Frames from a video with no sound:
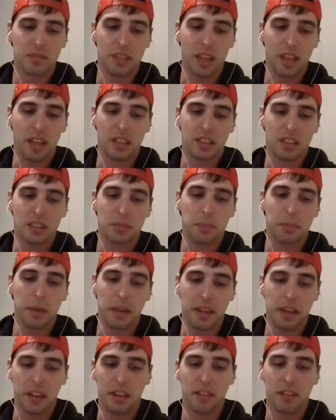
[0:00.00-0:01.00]
and just
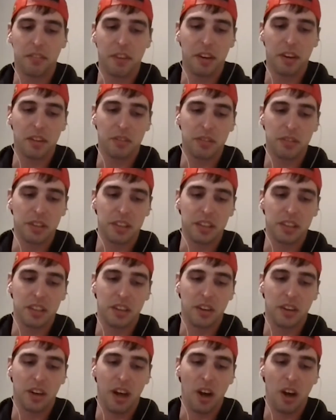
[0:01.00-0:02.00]
being innovative with it,
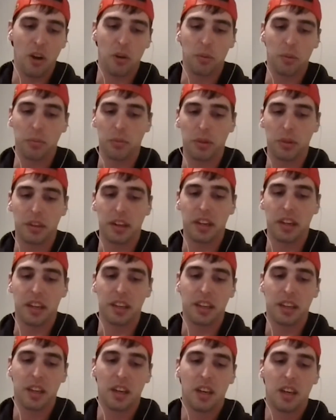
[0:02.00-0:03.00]
and I hope one
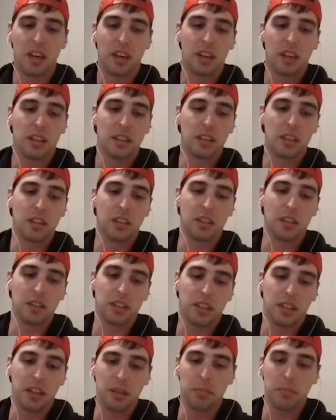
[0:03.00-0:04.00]
day,
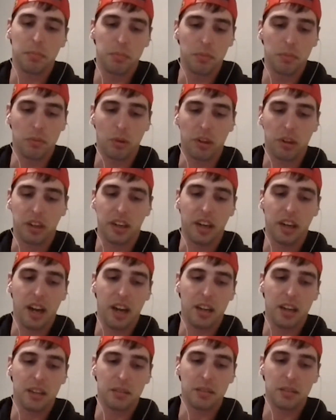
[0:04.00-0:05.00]
to keep working
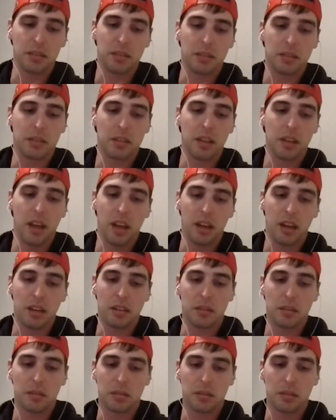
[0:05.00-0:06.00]
at it
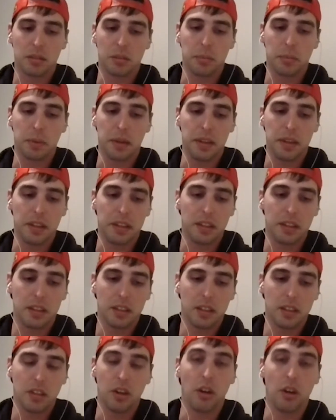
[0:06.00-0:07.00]
and to be,
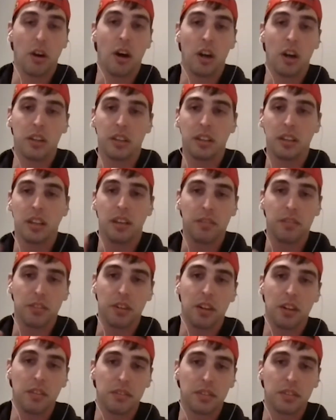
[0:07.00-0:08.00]
on the
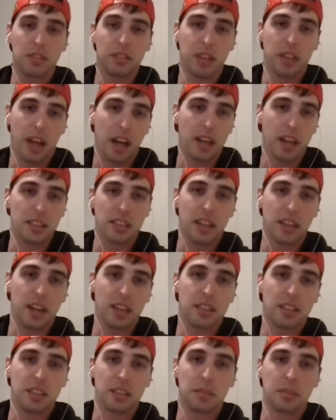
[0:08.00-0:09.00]
level of those guys that
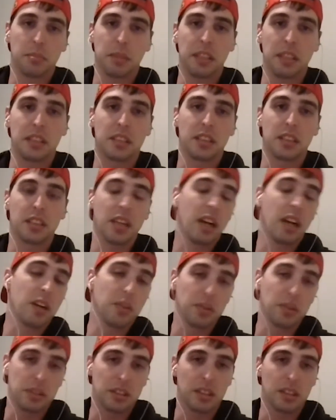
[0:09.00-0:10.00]
I just mentioned. And I
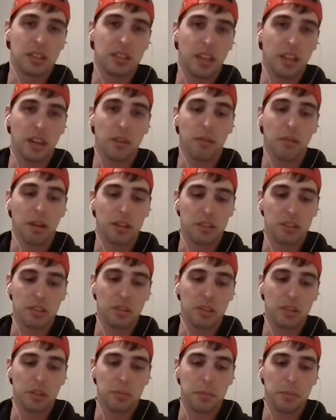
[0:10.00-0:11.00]
know it's going to take a while to
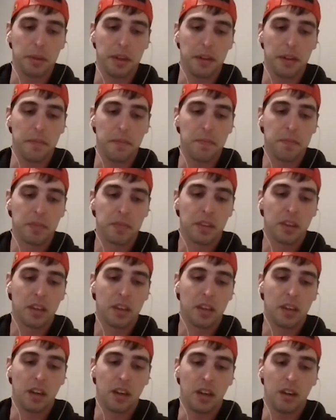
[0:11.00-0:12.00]
do it, but
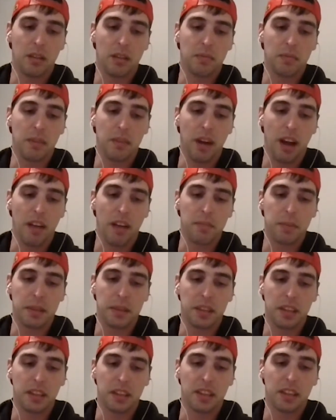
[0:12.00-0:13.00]
I've
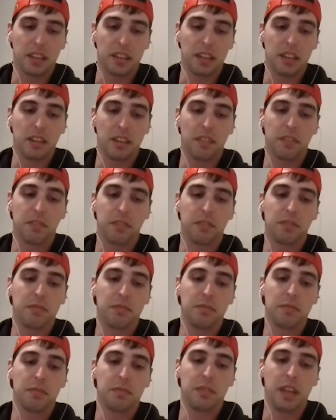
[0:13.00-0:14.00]
been lucky enough
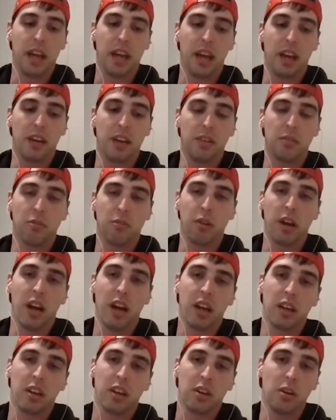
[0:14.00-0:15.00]
that when
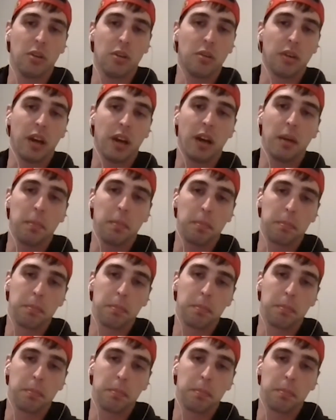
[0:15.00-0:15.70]
I go and I,